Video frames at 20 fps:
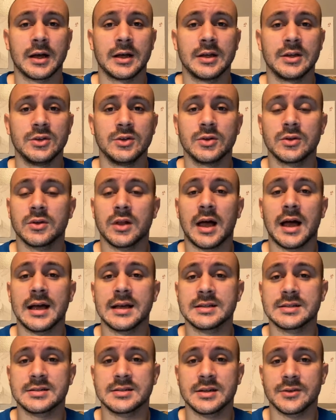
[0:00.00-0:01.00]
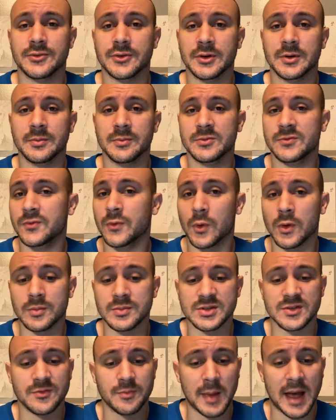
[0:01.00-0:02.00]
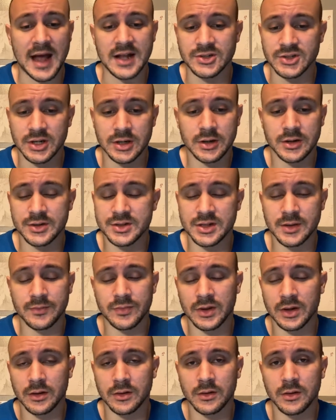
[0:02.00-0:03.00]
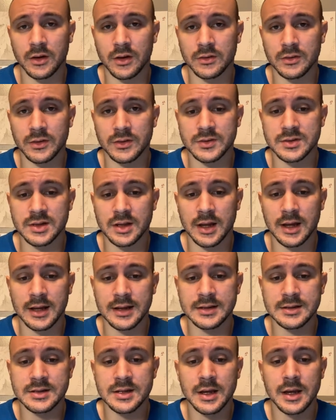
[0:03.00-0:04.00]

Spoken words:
utilize different forms of magic or something along those lines.